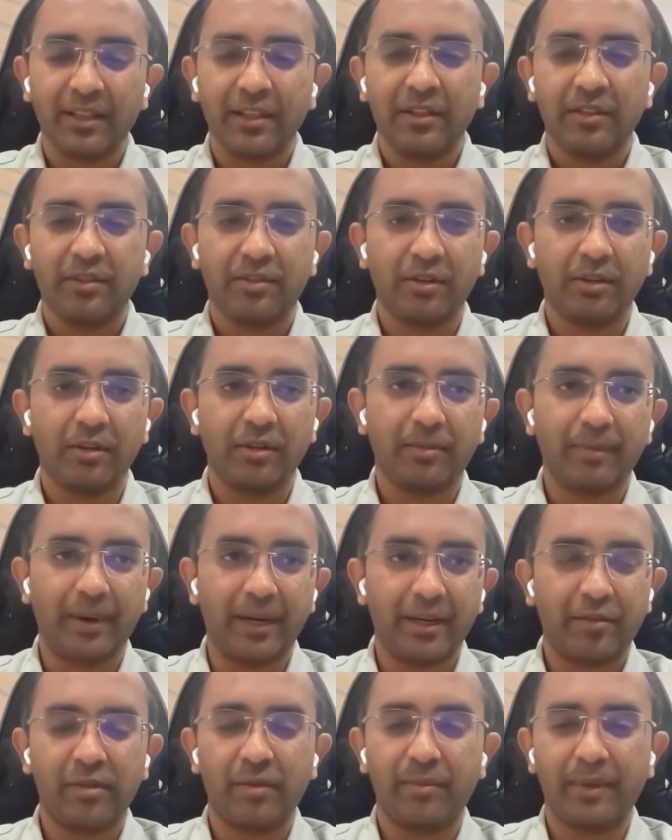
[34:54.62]
So
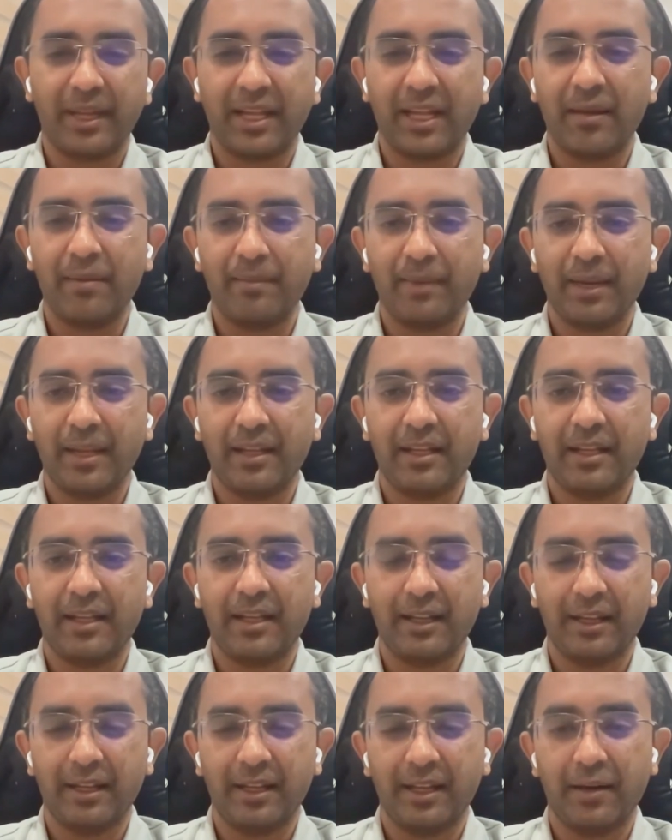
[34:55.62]
Microsoft became like
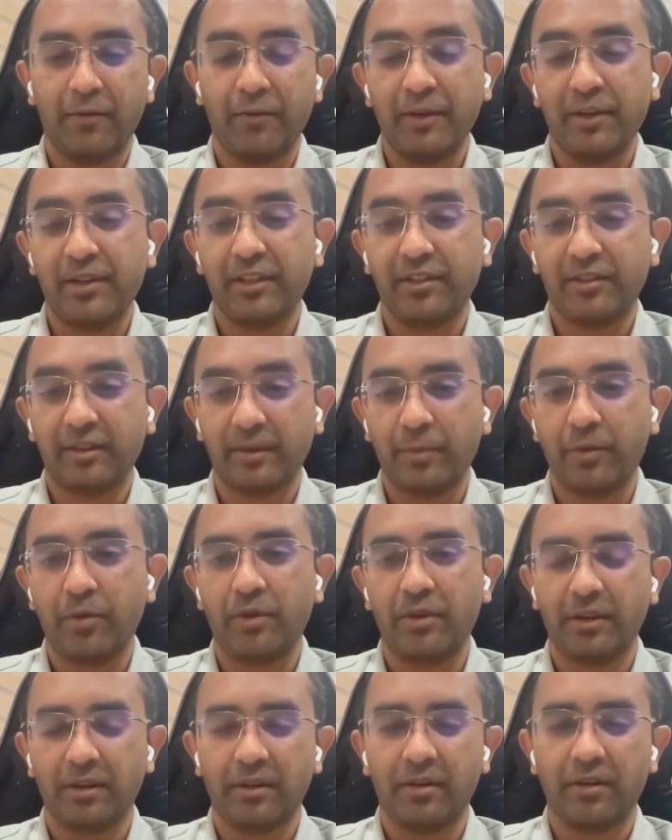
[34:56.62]
an official
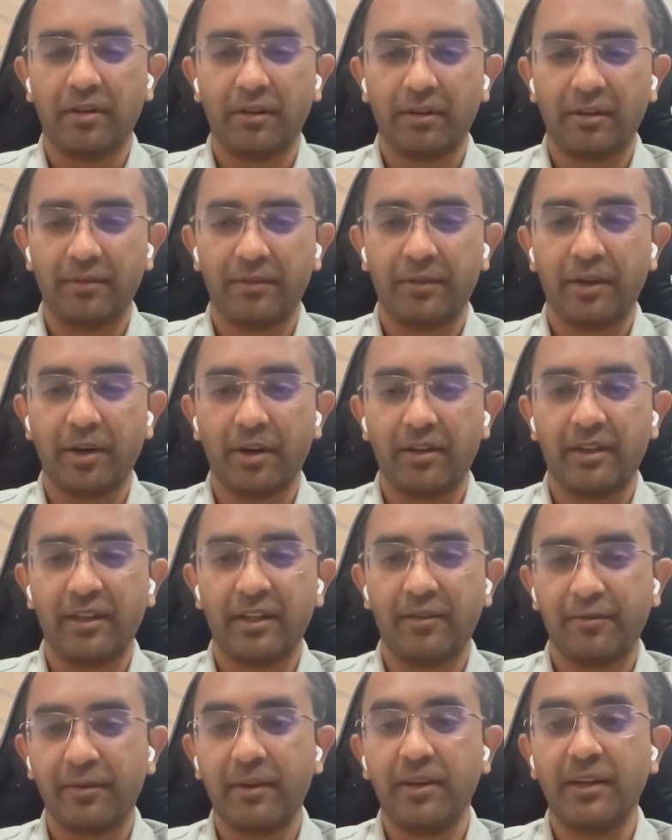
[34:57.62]
supporter of .NET
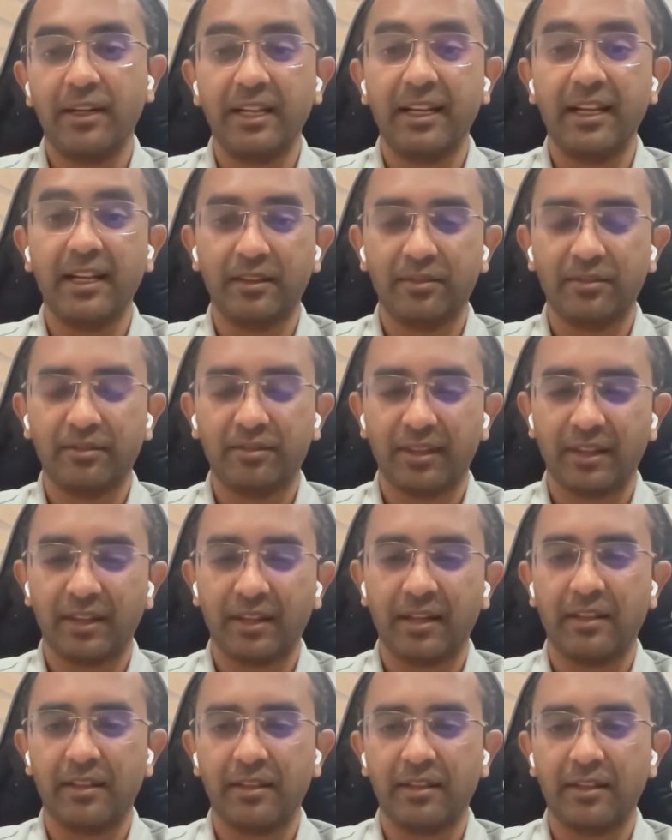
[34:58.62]
for Linux and
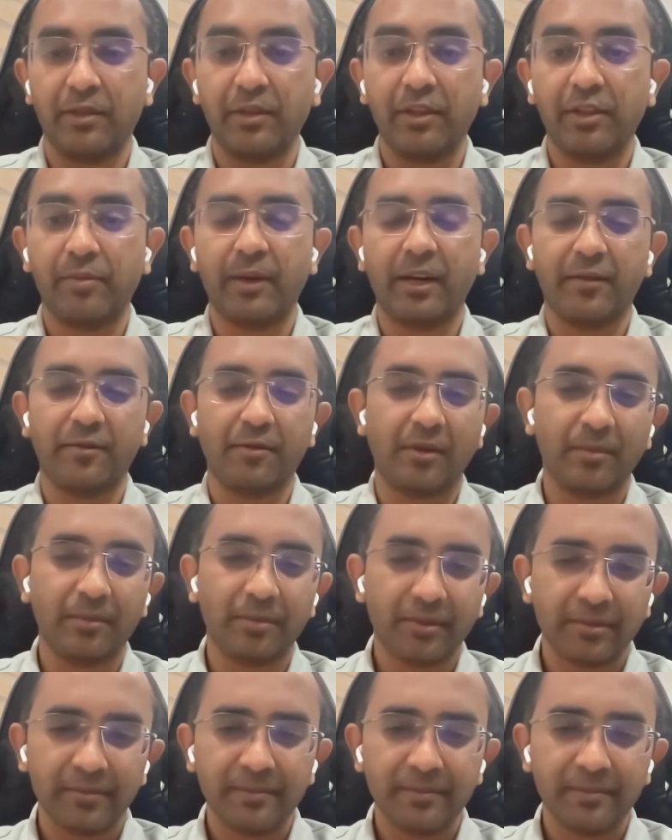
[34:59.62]
other Unix platforms.